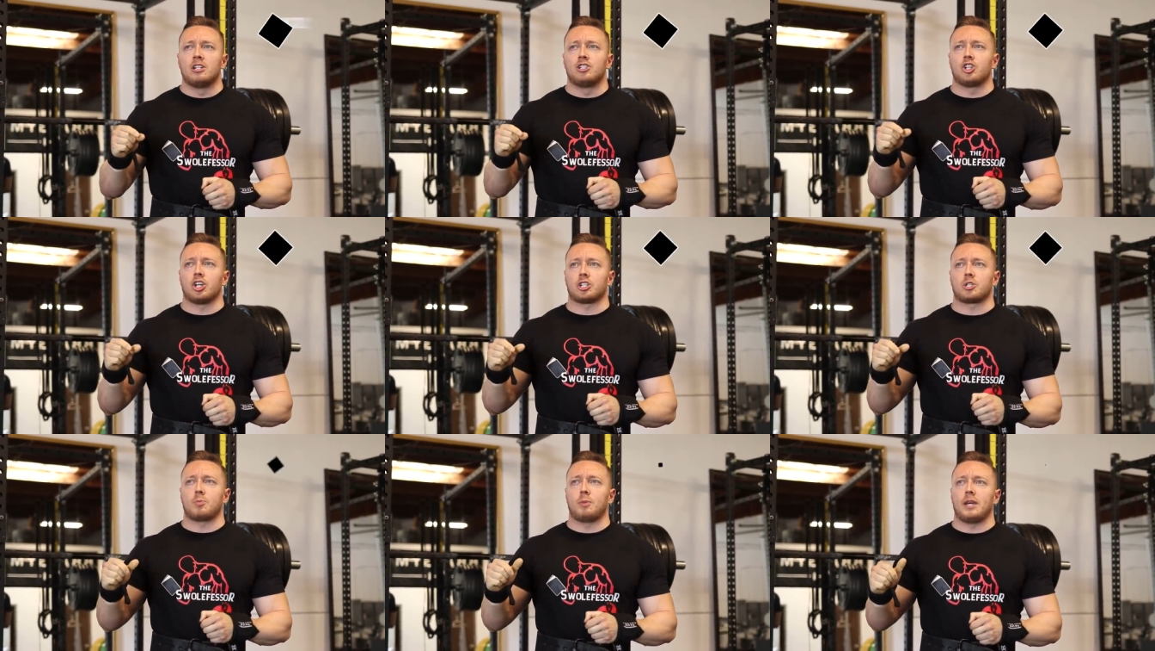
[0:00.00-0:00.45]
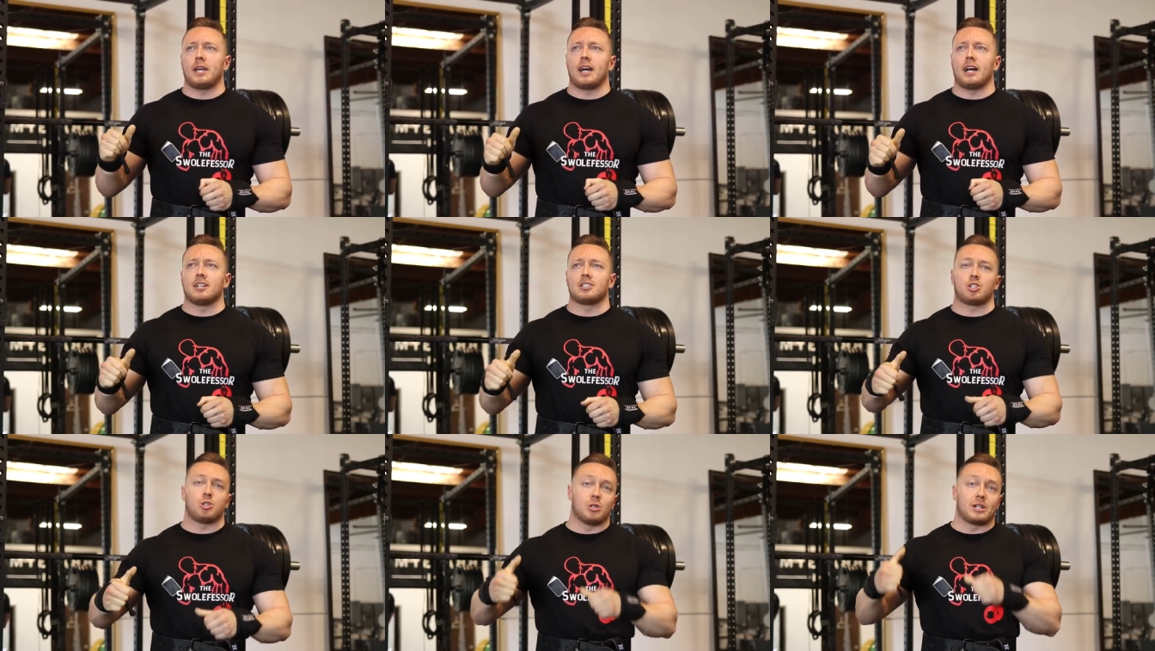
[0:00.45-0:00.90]
just
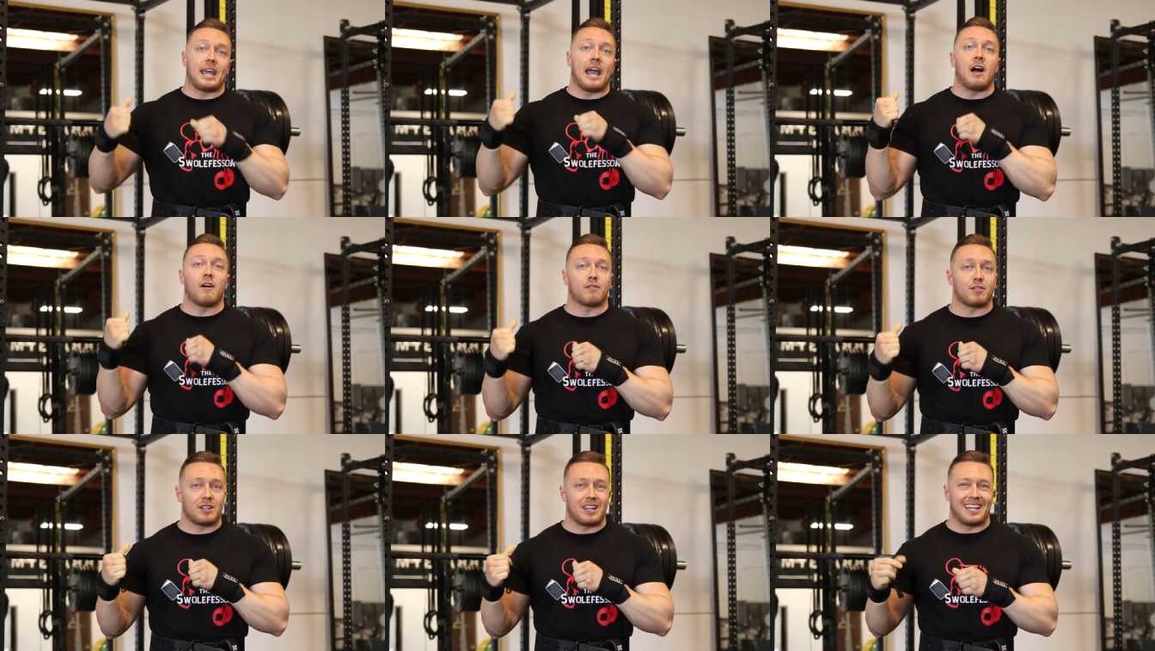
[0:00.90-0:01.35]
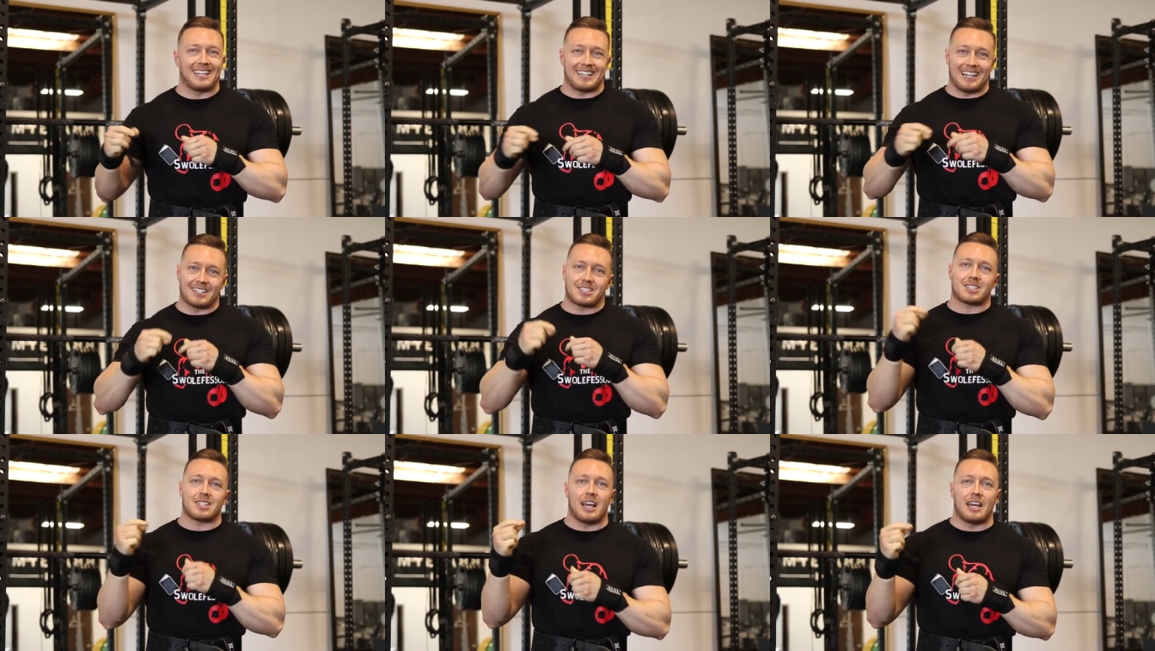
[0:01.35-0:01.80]
because to account for, like,
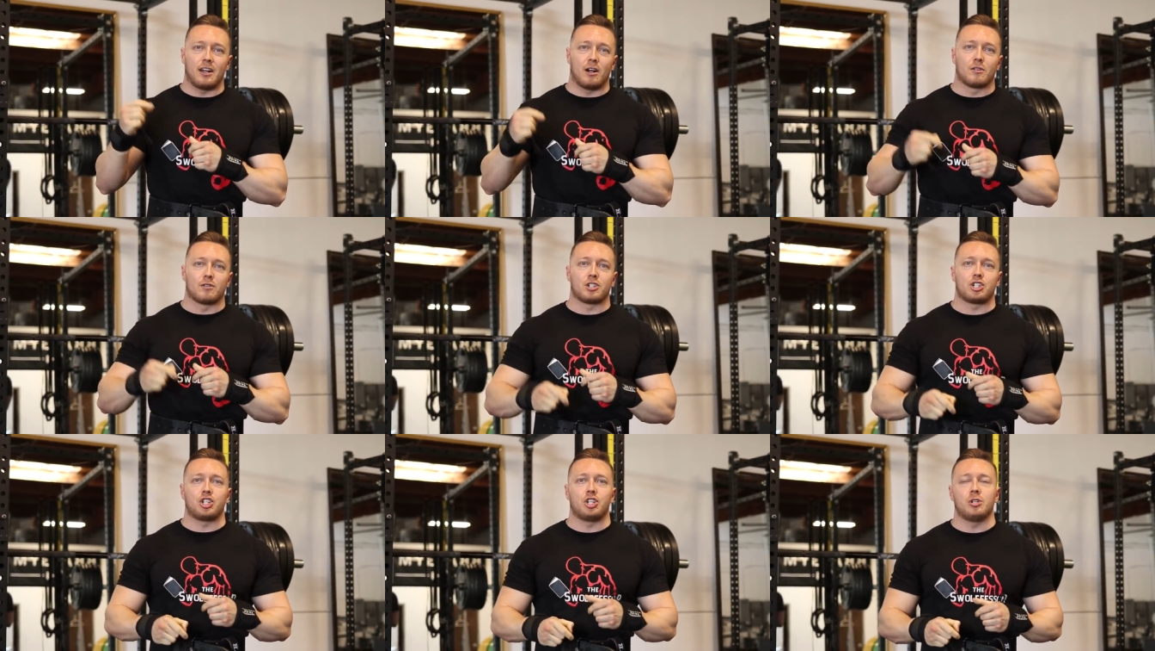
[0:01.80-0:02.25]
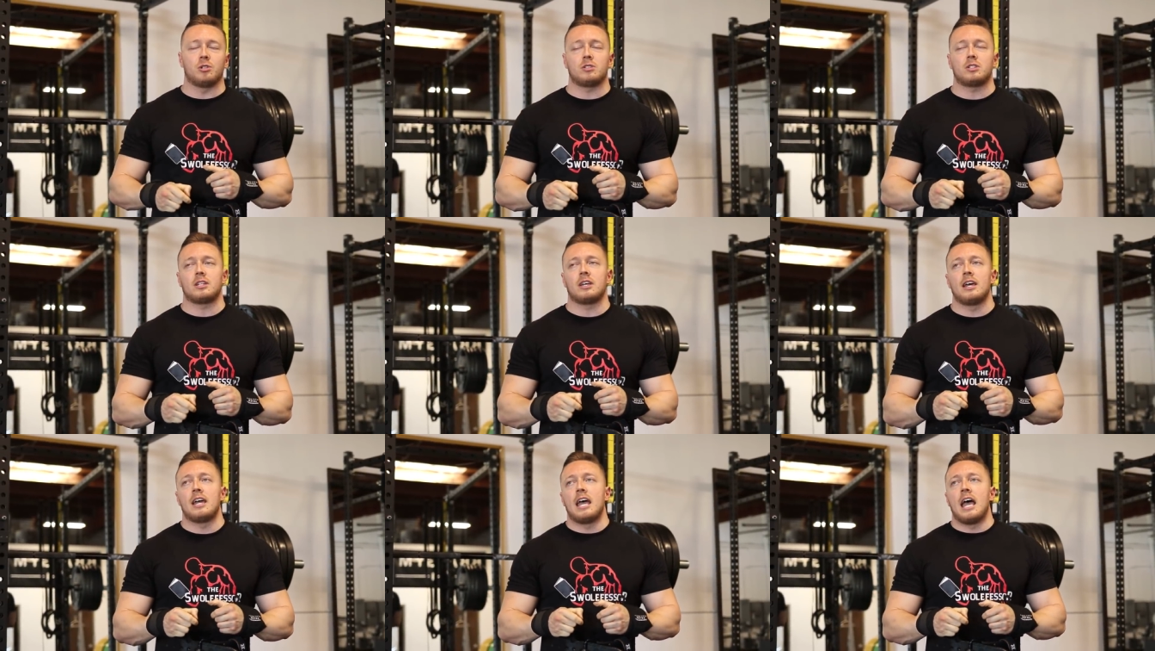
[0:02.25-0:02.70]
that slight
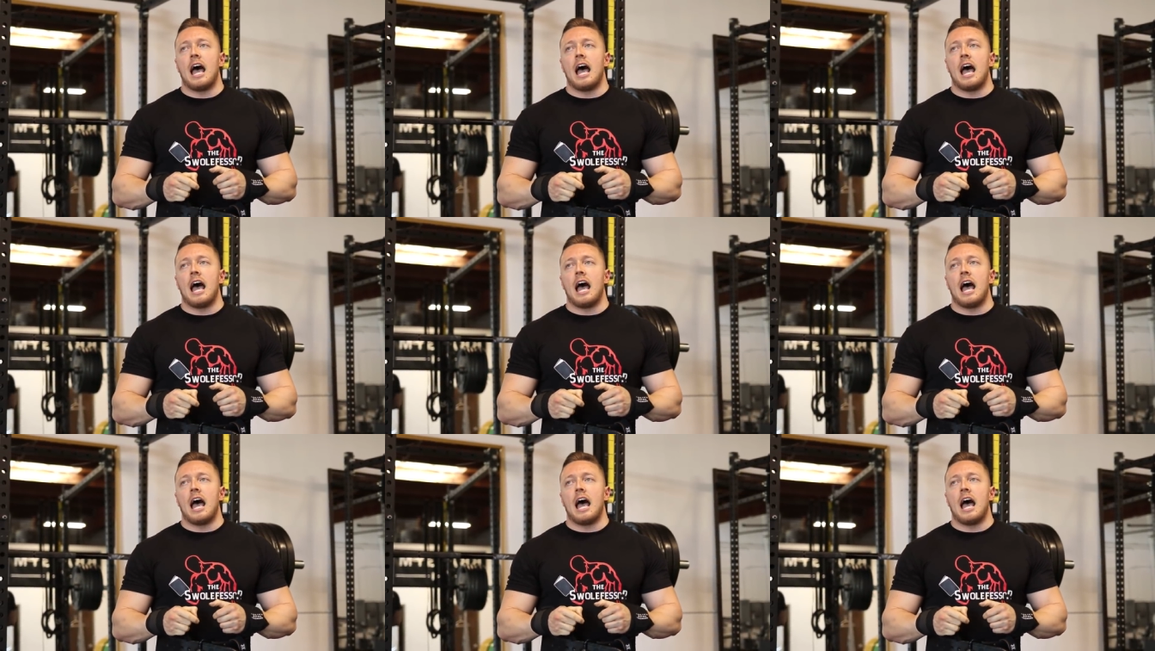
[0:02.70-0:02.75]
overshoot.